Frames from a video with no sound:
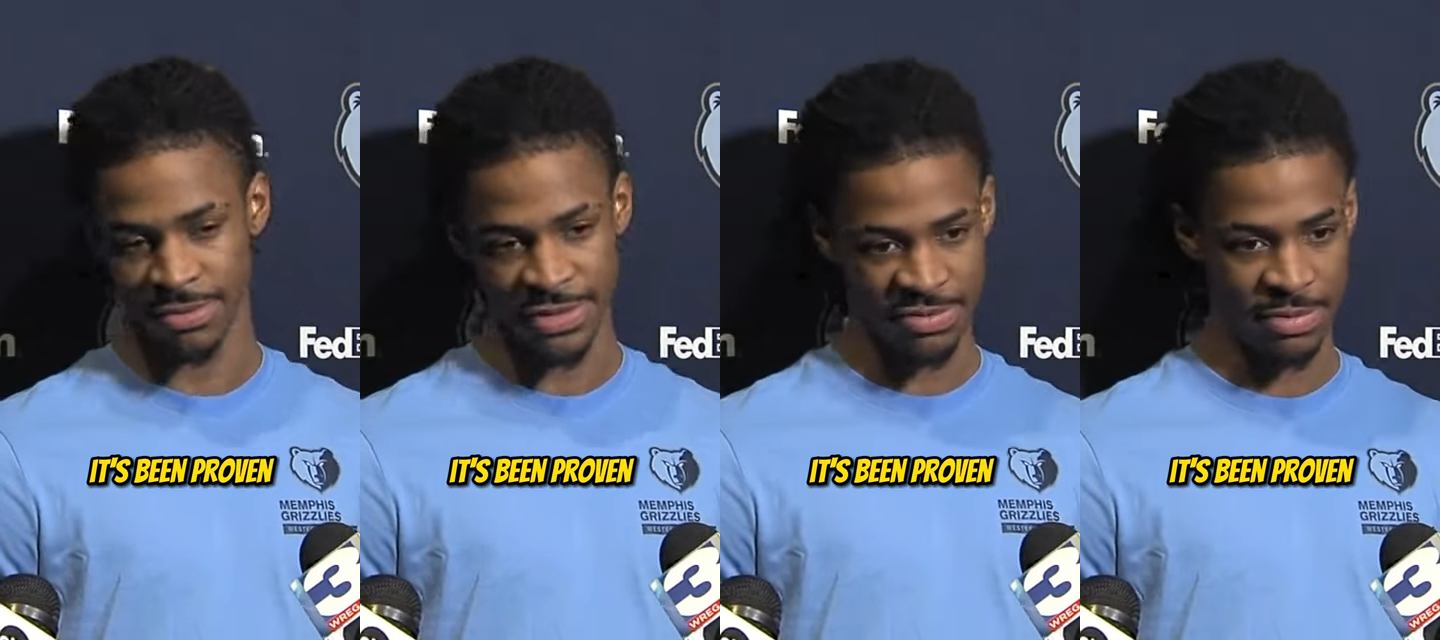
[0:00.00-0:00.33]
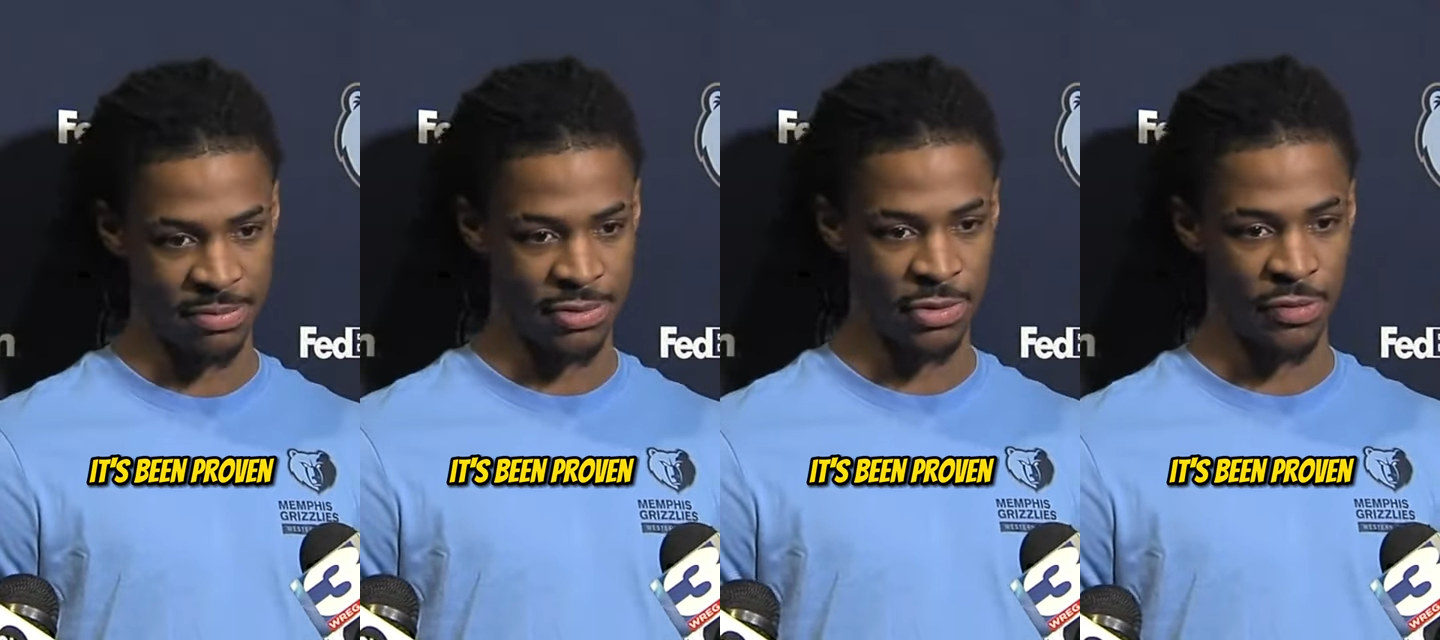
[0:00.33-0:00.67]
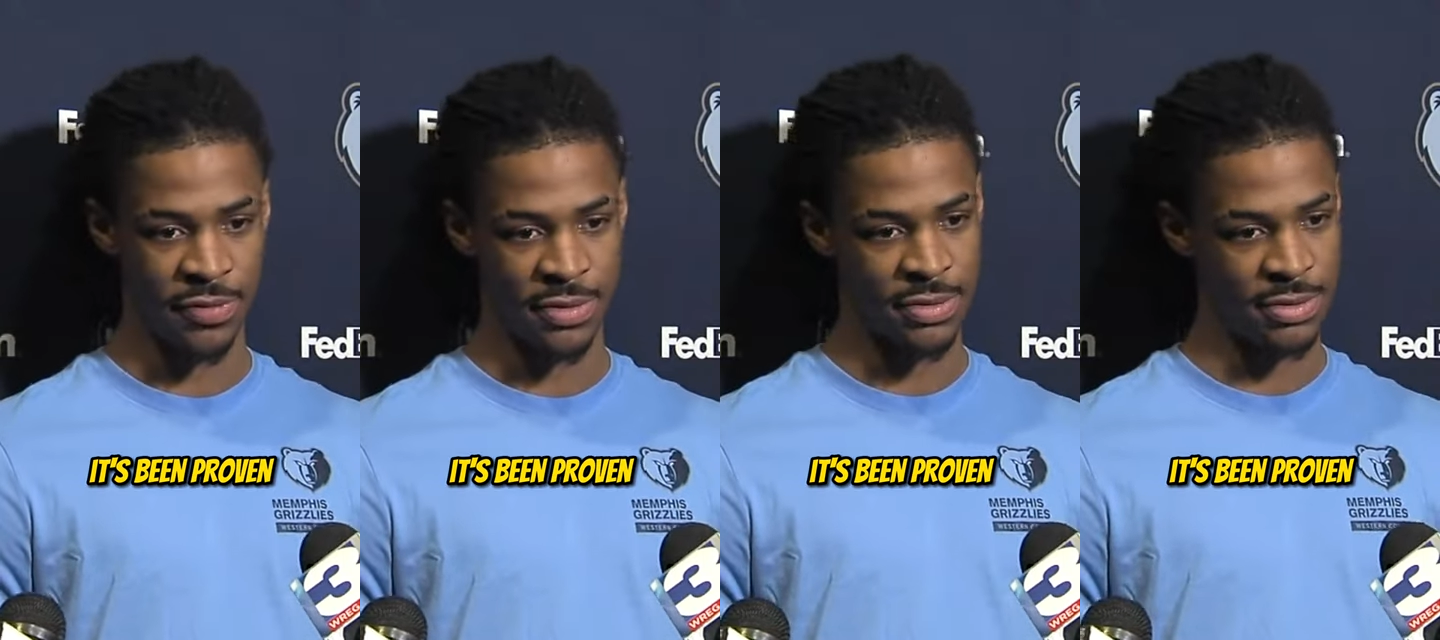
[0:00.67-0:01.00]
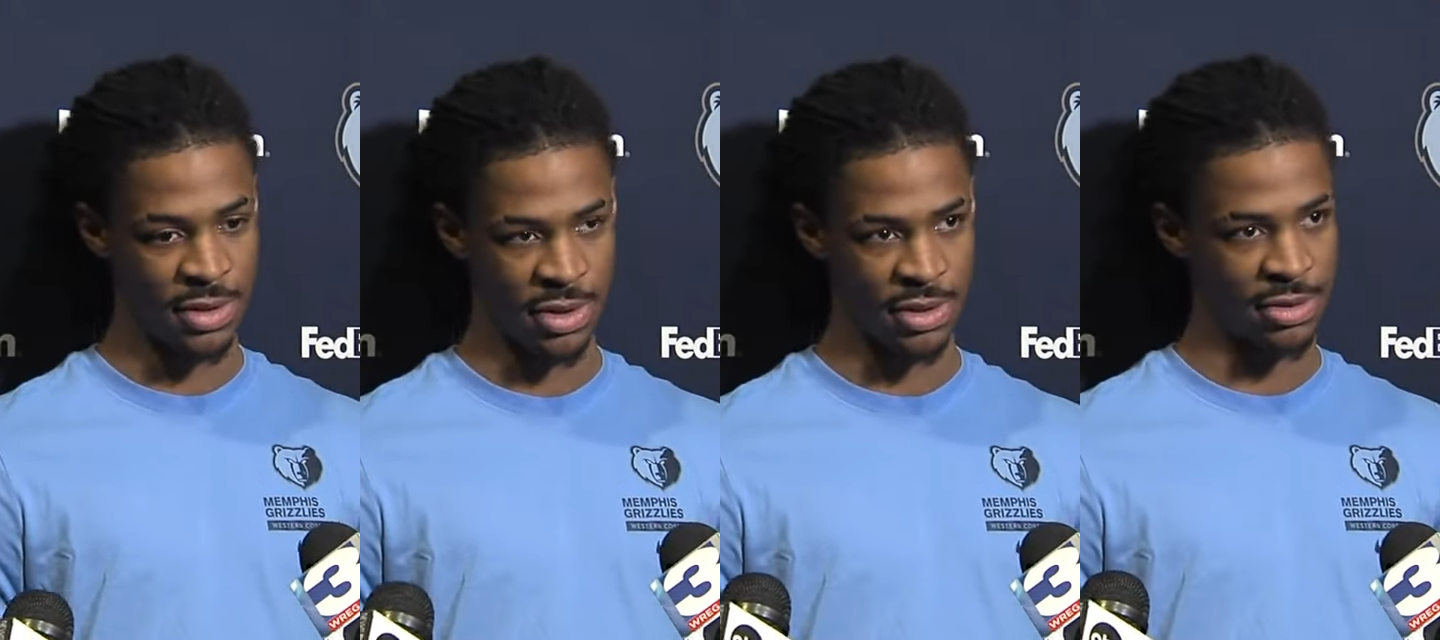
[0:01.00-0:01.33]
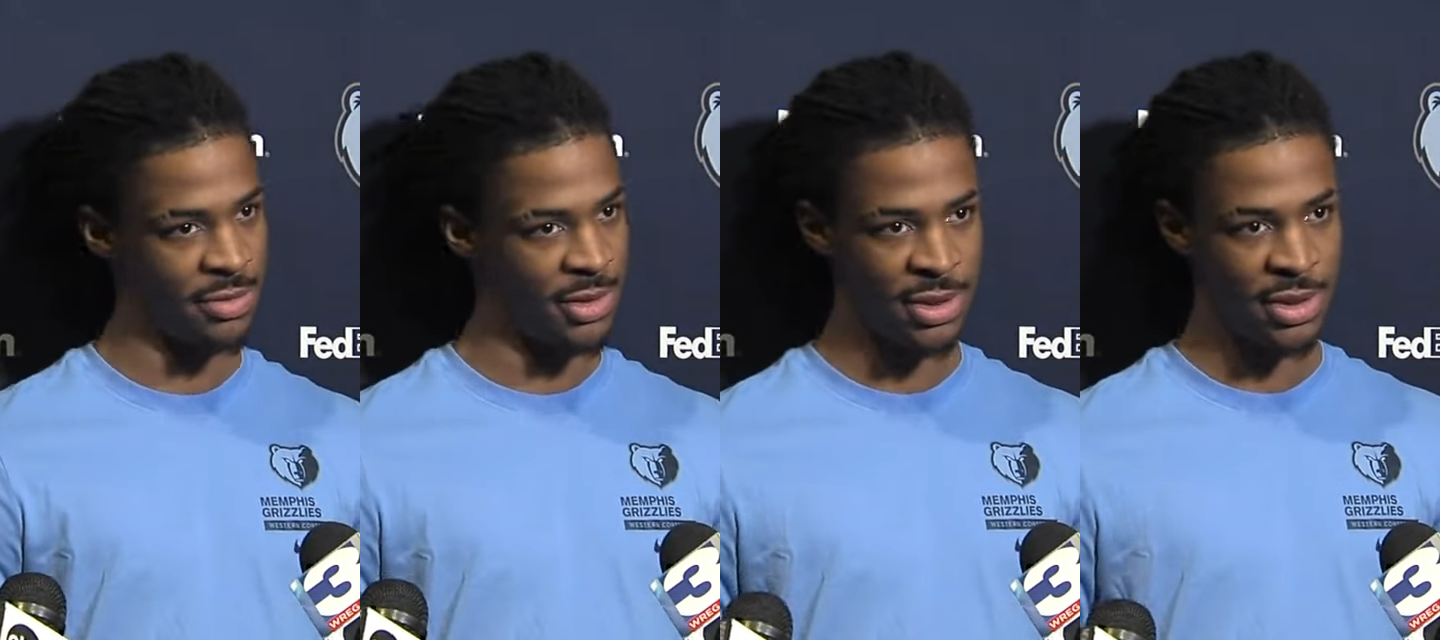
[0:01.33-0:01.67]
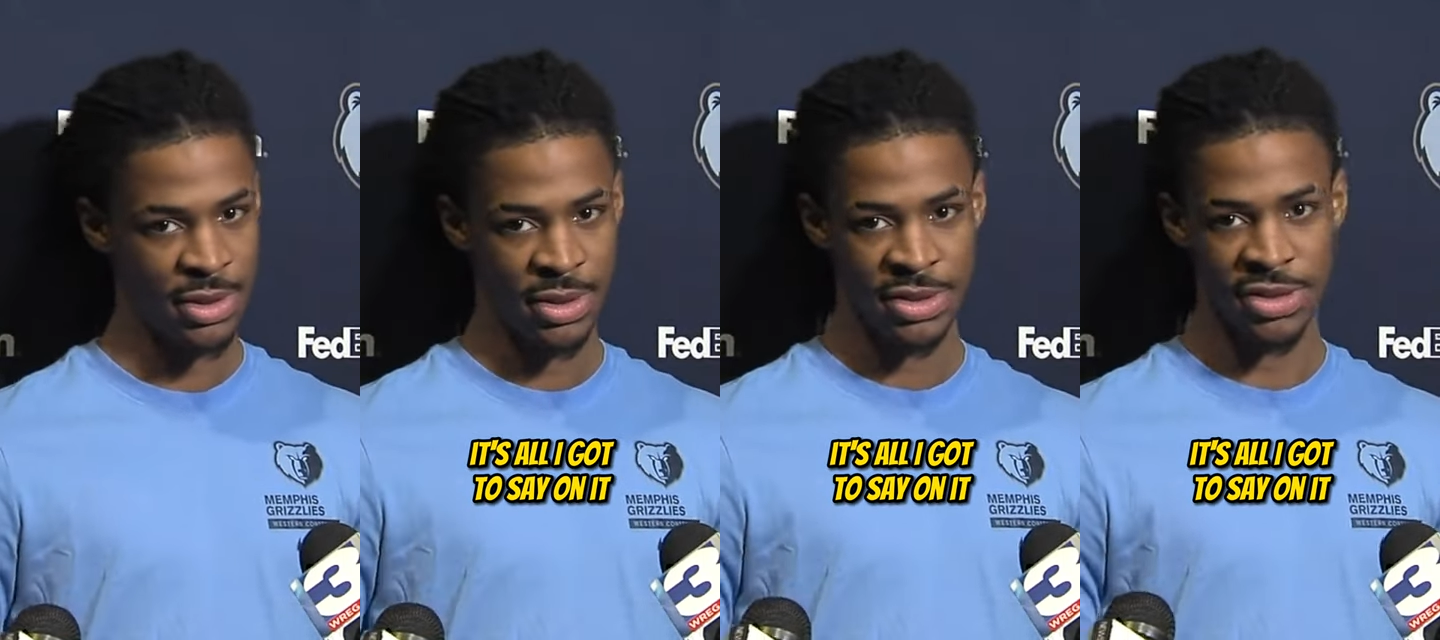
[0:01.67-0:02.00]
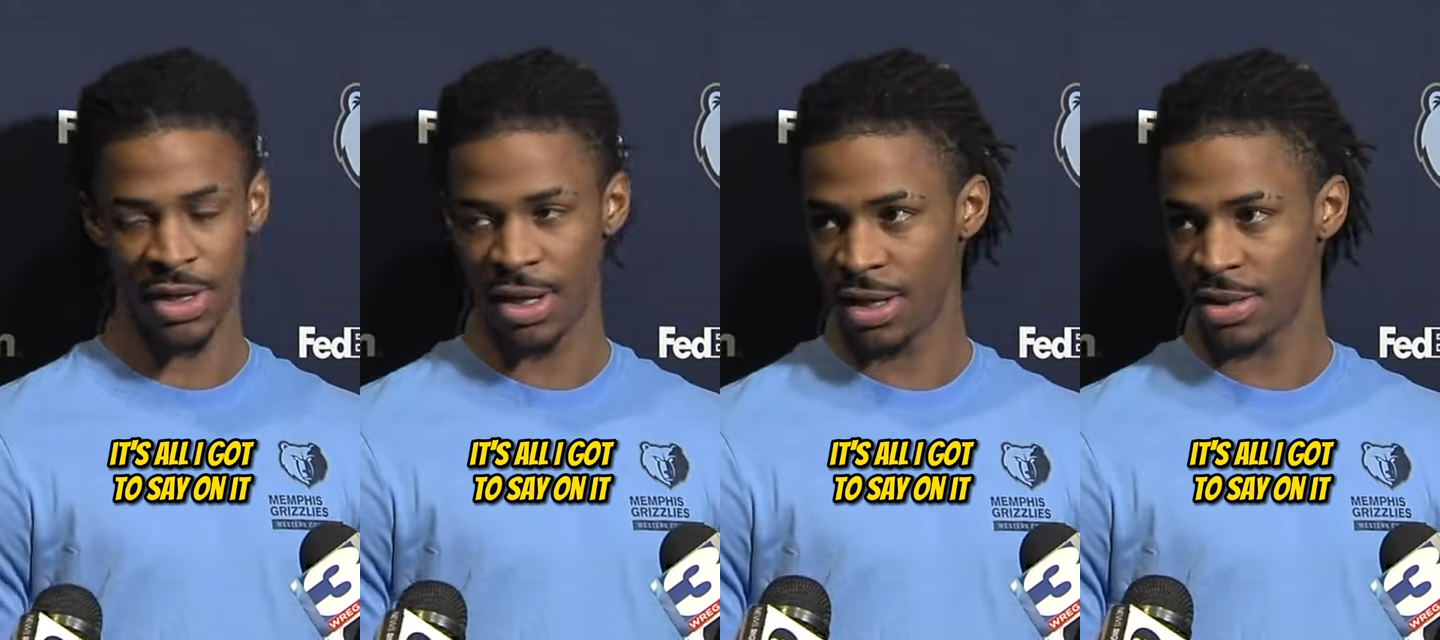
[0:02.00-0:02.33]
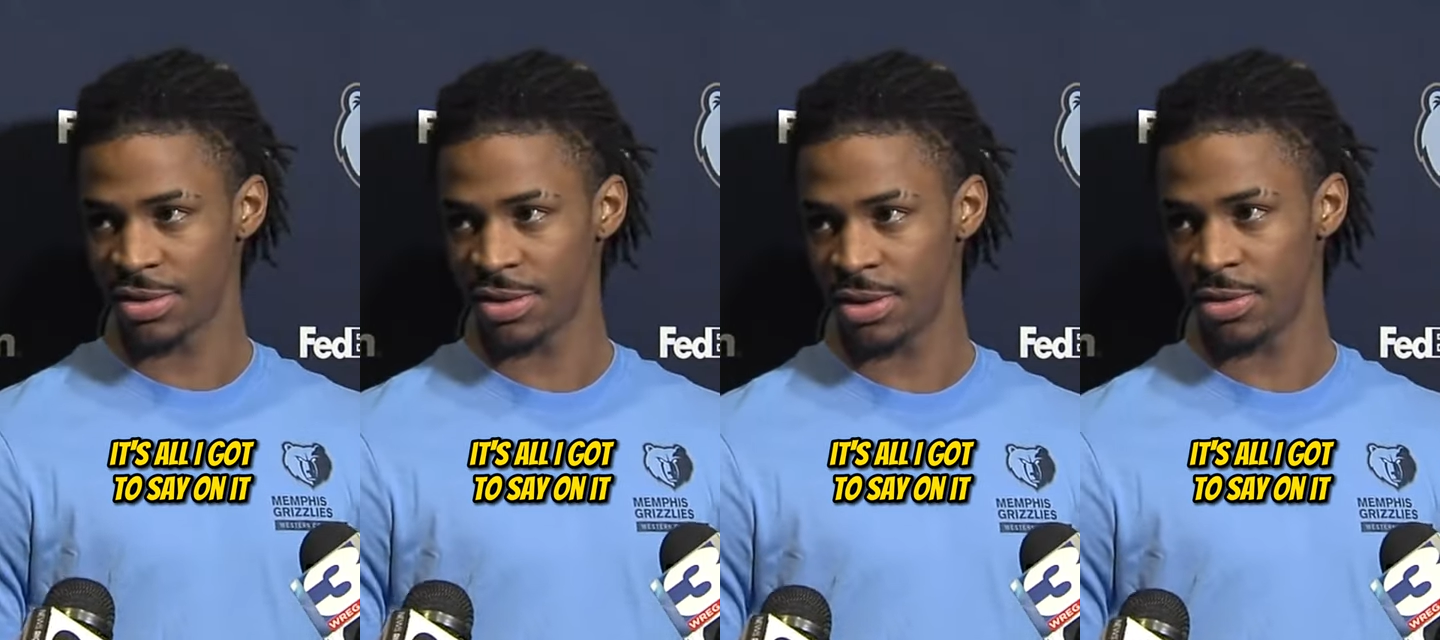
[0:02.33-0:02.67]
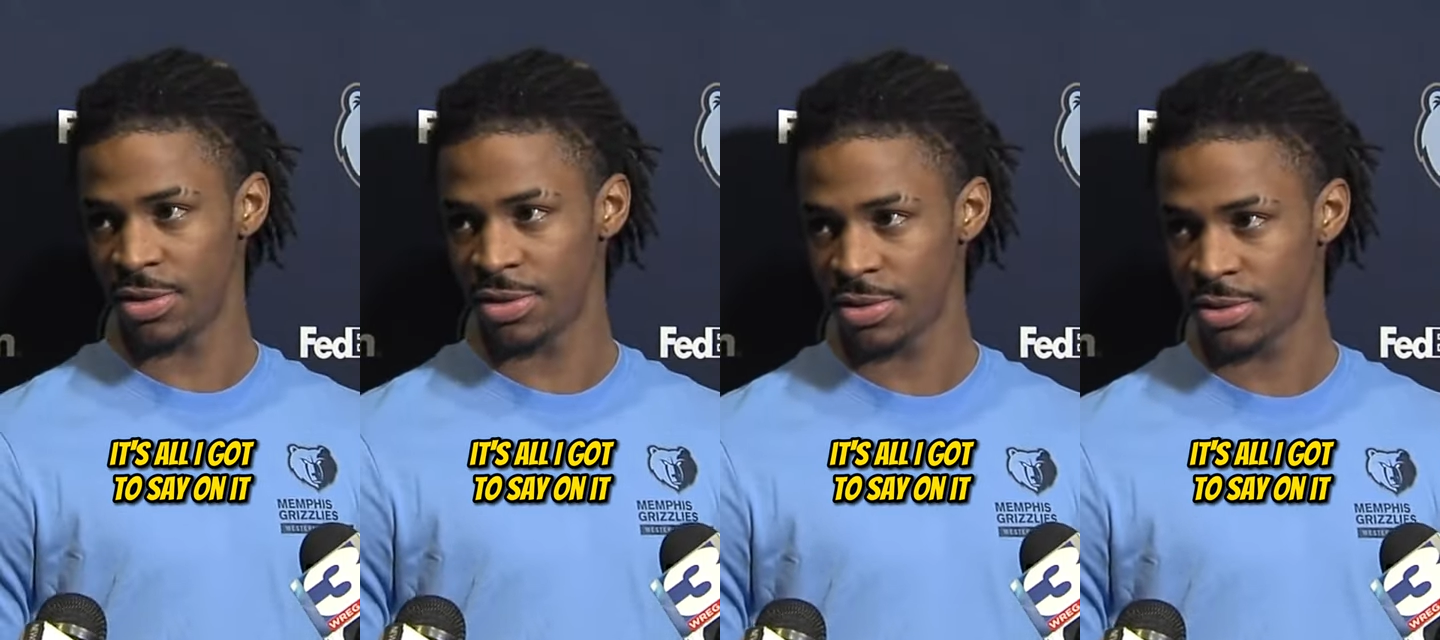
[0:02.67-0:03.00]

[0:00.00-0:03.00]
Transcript: It's been proven. That's all I got to say on it.